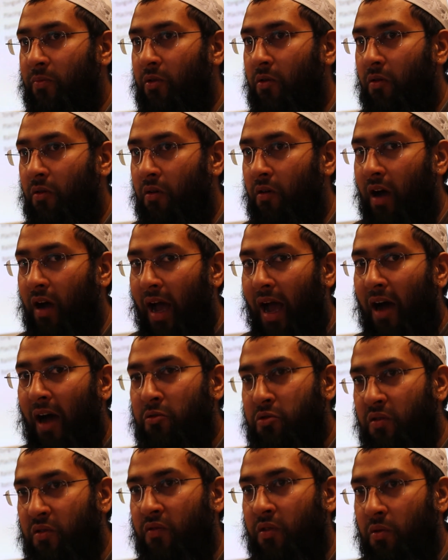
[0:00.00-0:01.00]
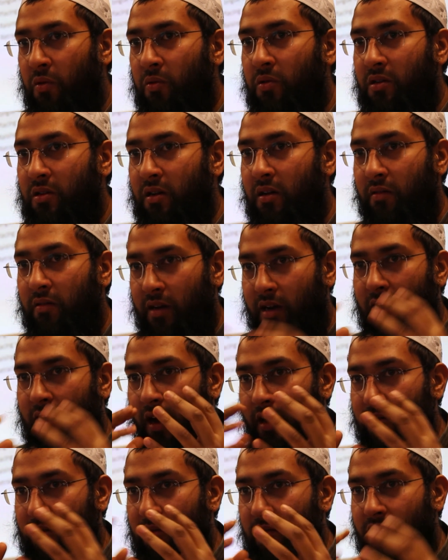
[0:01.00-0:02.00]
or out of the ordinary
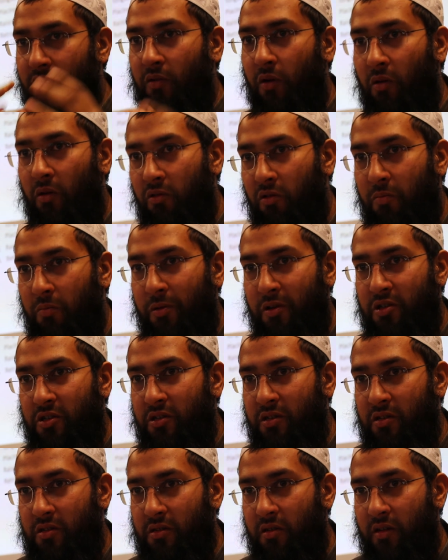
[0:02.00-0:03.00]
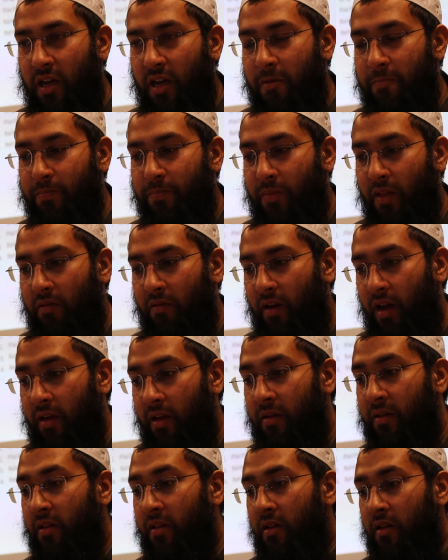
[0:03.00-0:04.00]
kind of oral postures, okay?
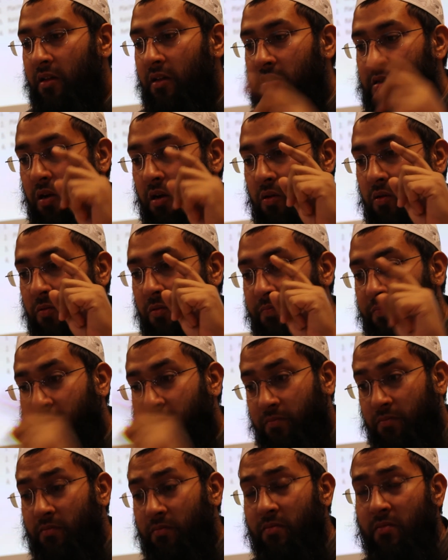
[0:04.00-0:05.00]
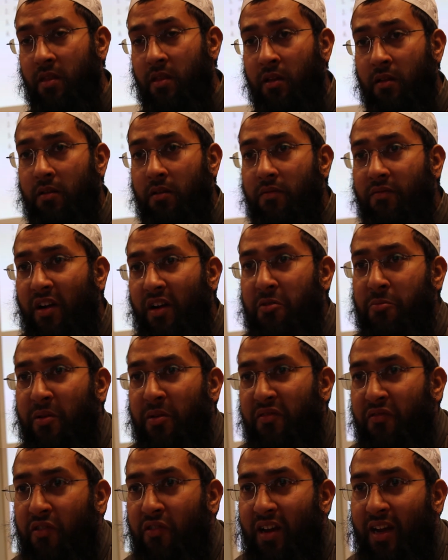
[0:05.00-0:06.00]
Right. So very
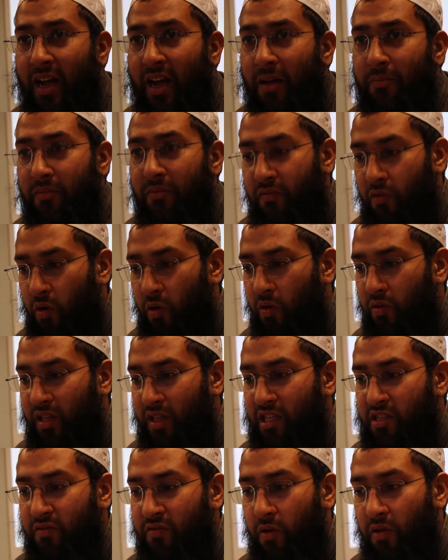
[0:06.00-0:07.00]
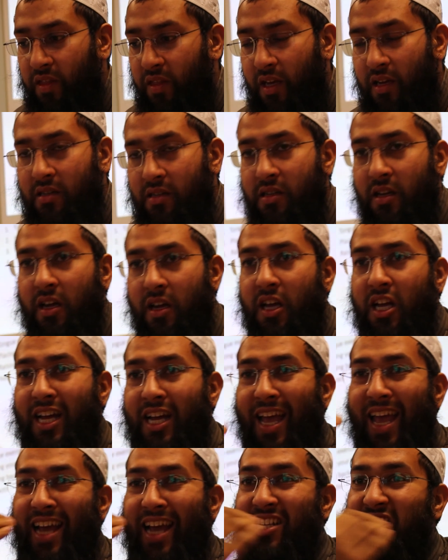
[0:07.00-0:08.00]
brief recap for these four things.
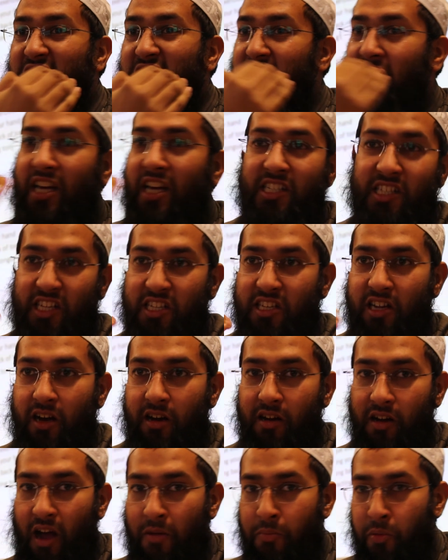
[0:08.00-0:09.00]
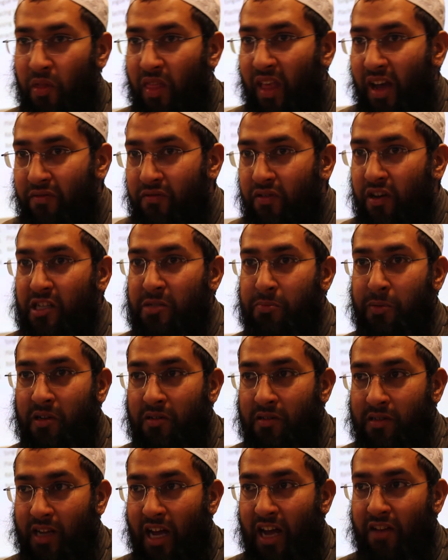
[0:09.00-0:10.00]
Exercise the tongue. I put that first
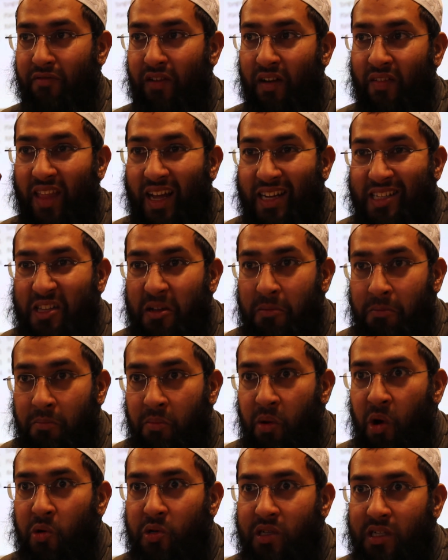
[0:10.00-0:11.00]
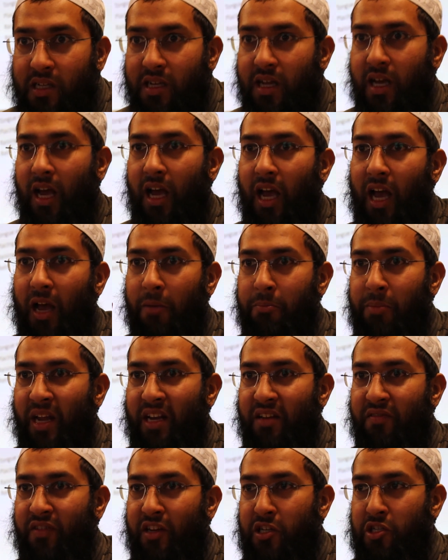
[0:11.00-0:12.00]
because I found that's the most
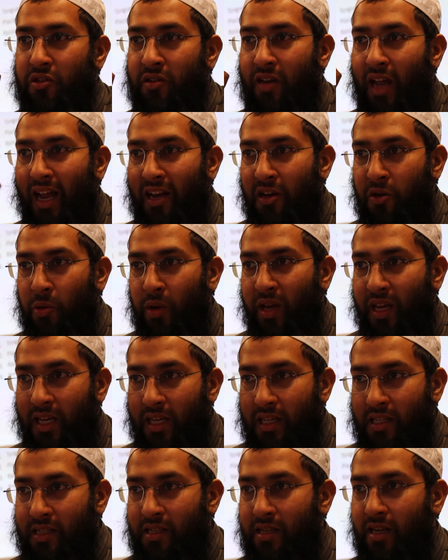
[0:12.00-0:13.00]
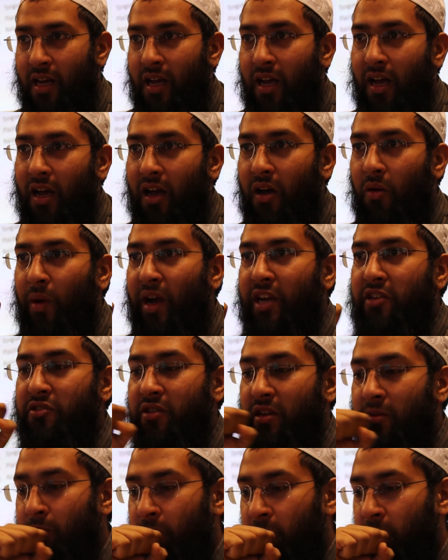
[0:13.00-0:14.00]
beneficial and quickest way
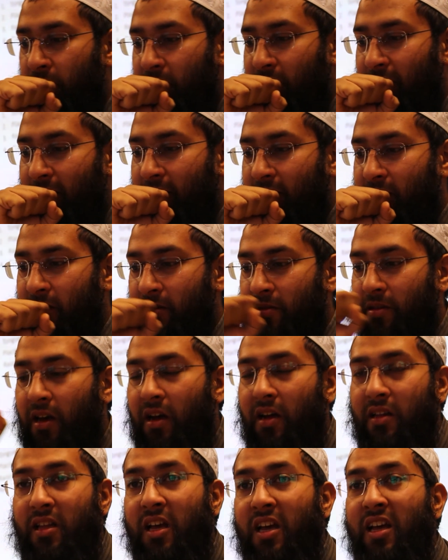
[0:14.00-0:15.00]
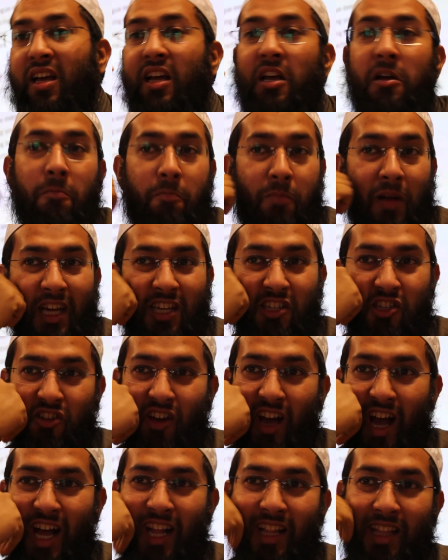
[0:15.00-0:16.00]
to improve the letter daad. Place
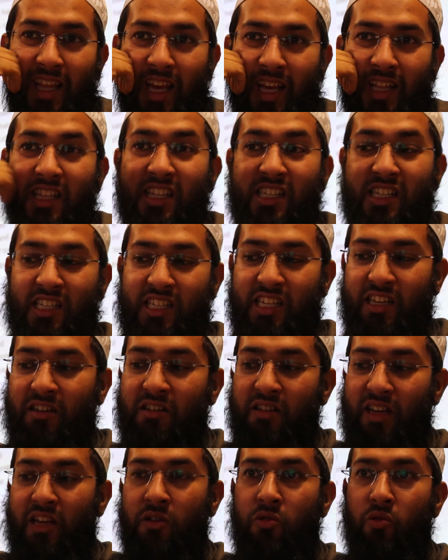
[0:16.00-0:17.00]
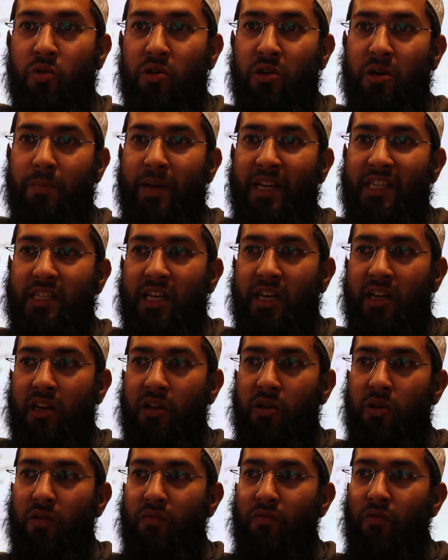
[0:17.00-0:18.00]
your hand there. This is in order
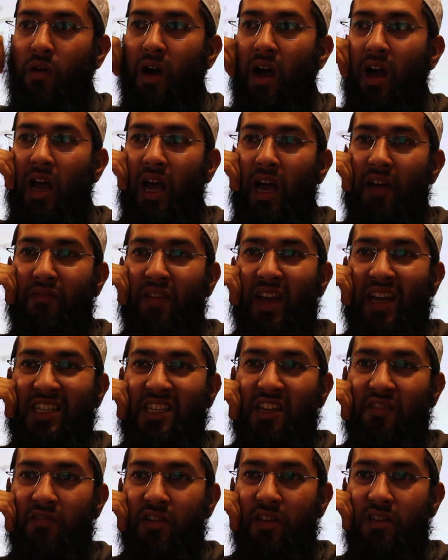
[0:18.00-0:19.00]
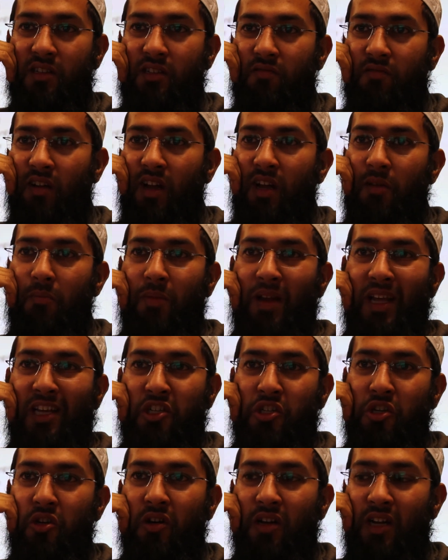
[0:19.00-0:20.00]
basically of effectiveness, right?
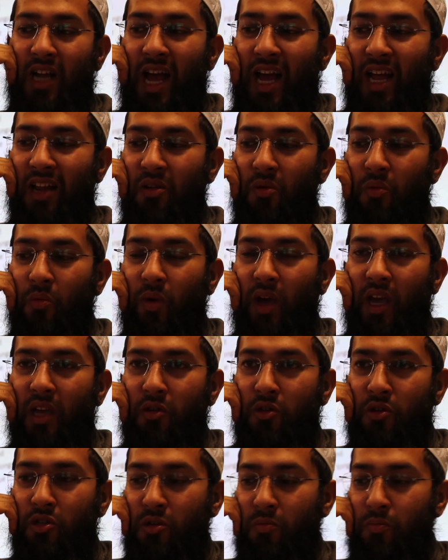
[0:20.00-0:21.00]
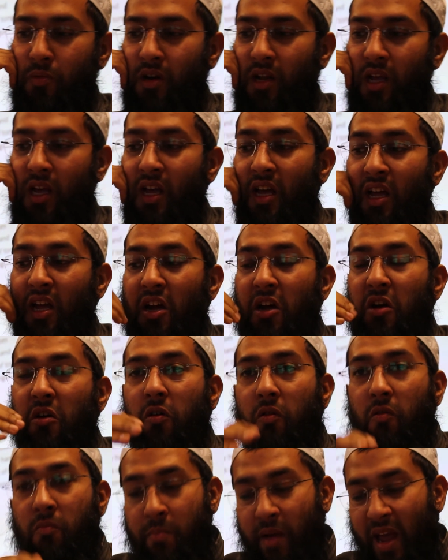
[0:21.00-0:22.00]
Place your hand where you should put it.
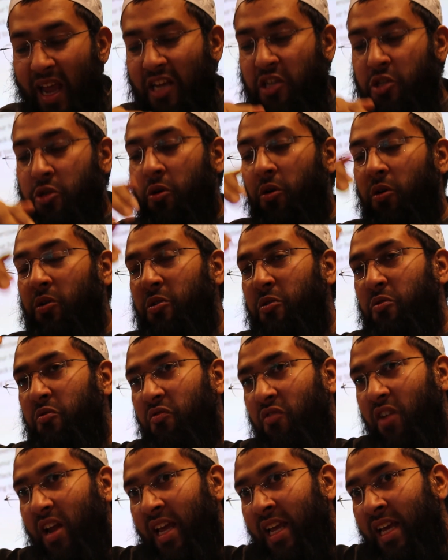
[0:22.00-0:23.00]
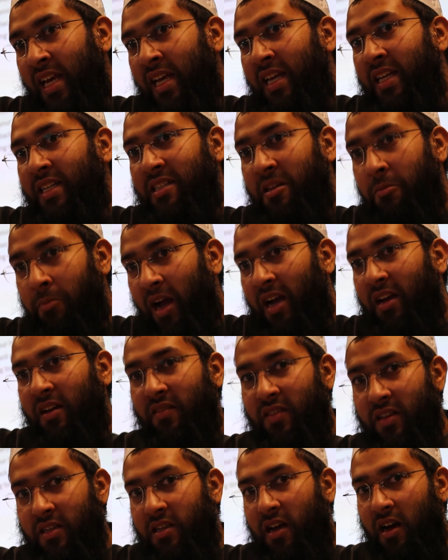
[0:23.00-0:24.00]
Make sure you raise the back
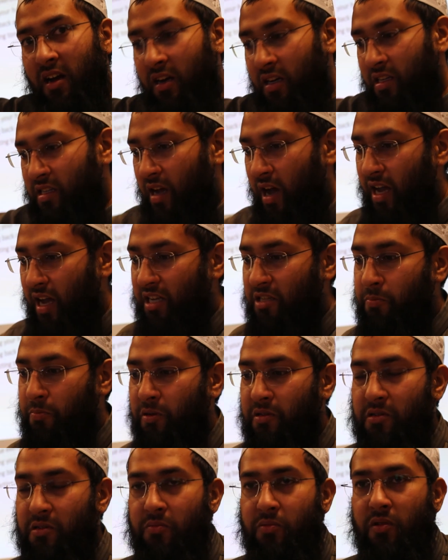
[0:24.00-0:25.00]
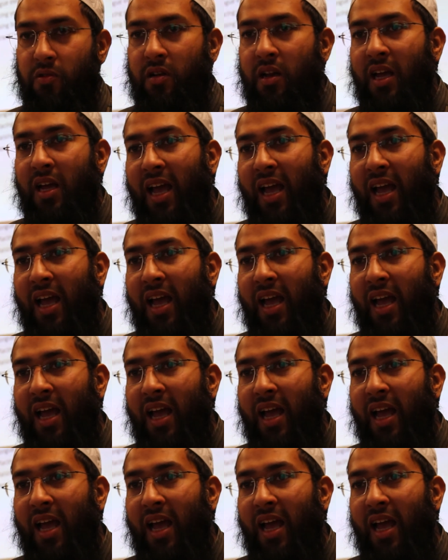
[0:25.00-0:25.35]
of the tongue as high as possible,